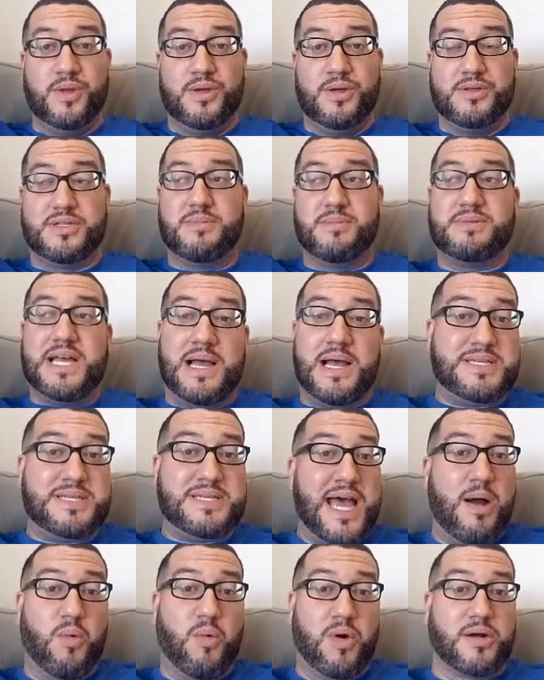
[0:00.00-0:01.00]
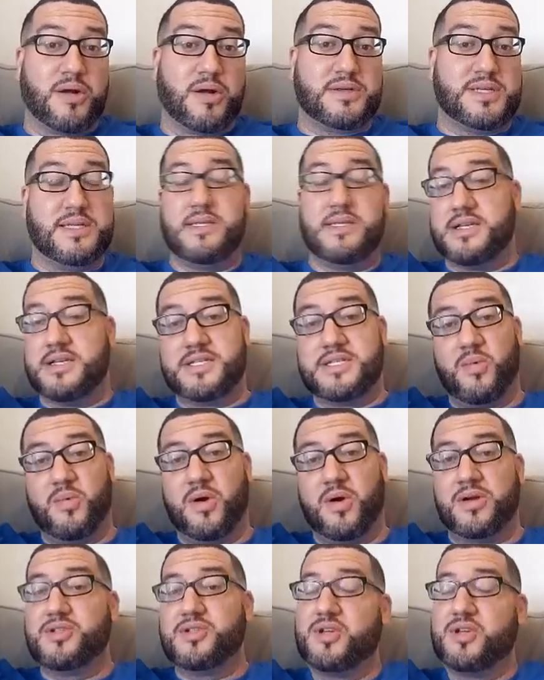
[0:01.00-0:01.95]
Sometimes that works and doesn't work.